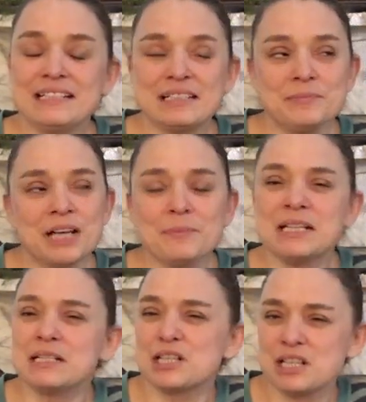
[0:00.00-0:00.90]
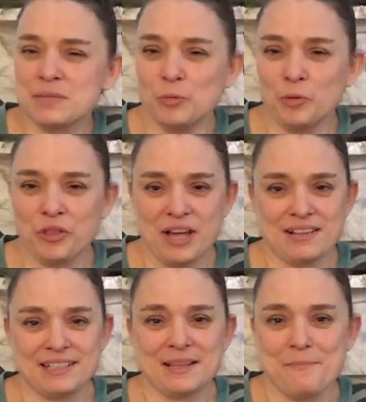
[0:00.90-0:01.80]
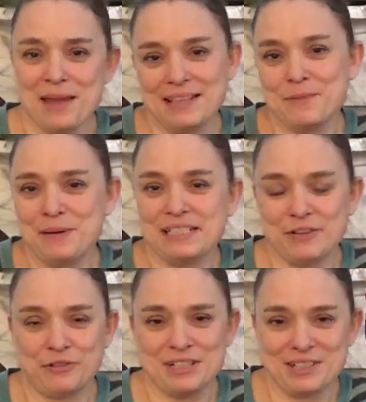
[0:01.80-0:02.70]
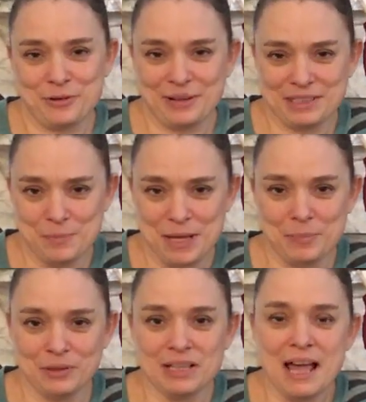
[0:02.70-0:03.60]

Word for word: sometimes it's the small things that make the big difference to people.